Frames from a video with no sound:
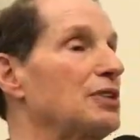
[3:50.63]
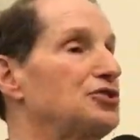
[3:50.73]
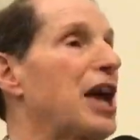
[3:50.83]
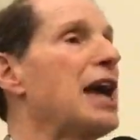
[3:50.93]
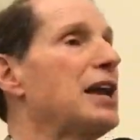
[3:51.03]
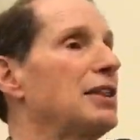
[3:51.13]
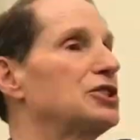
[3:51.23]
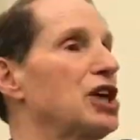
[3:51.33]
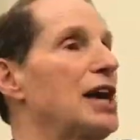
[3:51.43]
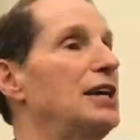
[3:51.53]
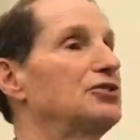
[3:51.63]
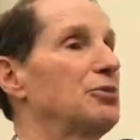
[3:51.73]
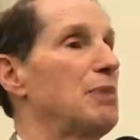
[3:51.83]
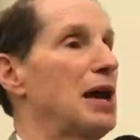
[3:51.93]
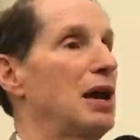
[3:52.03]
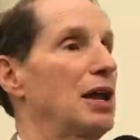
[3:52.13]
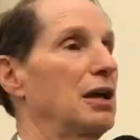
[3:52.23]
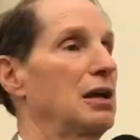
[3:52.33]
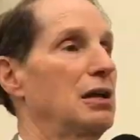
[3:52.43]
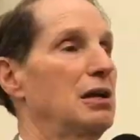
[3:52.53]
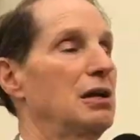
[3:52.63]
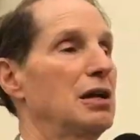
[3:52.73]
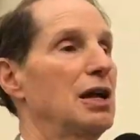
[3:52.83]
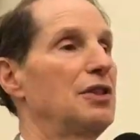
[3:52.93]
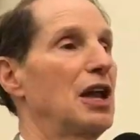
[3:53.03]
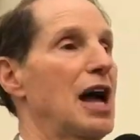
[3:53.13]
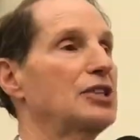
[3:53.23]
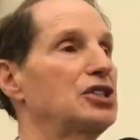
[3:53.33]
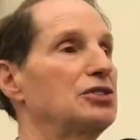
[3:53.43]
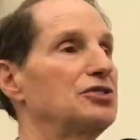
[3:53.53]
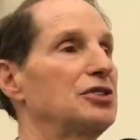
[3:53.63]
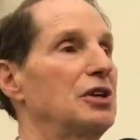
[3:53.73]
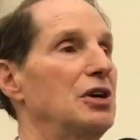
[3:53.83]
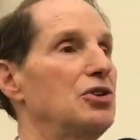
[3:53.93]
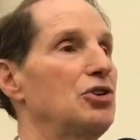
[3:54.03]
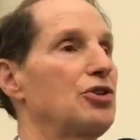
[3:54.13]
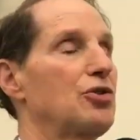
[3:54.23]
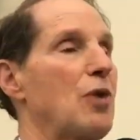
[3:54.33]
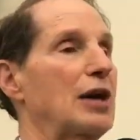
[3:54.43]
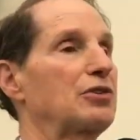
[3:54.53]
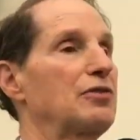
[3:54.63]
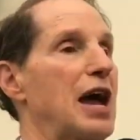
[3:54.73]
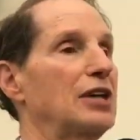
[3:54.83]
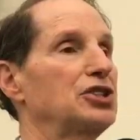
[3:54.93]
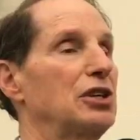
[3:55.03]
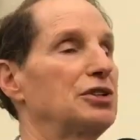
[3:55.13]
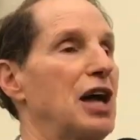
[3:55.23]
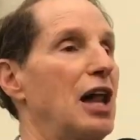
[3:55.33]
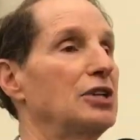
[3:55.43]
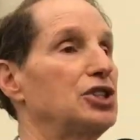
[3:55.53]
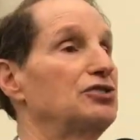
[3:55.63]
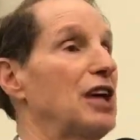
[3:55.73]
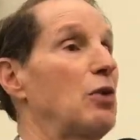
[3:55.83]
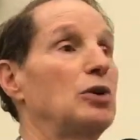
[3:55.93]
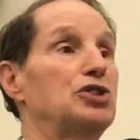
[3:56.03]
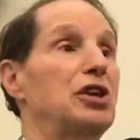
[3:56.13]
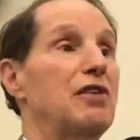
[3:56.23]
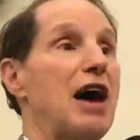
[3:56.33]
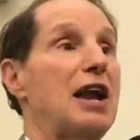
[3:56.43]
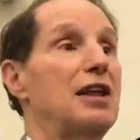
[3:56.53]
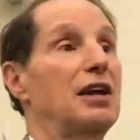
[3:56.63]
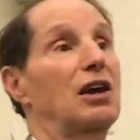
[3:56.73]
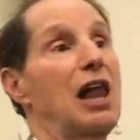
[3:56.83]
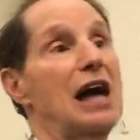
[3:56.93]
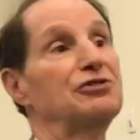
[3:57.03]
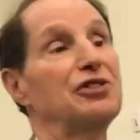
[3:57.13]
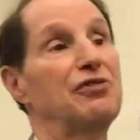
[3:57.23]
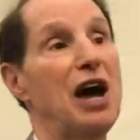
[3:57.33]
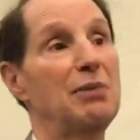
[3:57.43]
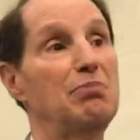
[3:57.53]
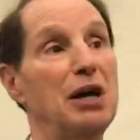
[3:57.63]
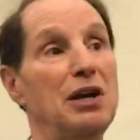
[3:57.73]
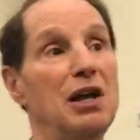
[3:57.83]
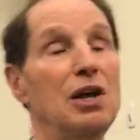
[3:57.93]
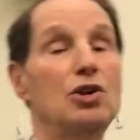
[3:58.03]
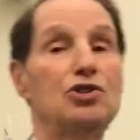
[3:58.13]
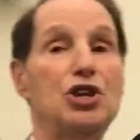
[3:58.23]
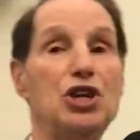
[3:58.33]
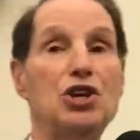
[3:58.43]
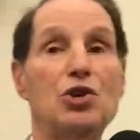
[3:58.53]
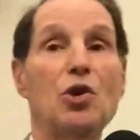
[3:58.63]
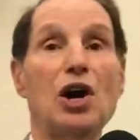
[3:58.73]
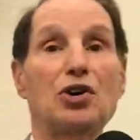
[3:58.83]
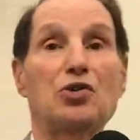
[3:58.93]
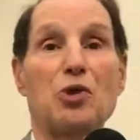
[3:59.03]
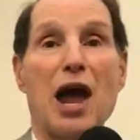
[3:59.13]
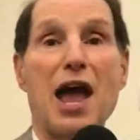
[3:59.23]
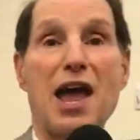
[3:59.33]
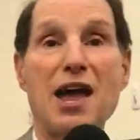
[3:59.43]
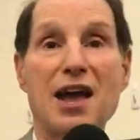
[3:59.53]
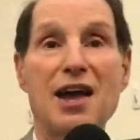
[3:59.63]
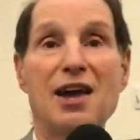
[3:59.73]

stating the Chinese are meddling in the elections. You're the director of national intelligence. I don't want you to give out anything classified, but do you agree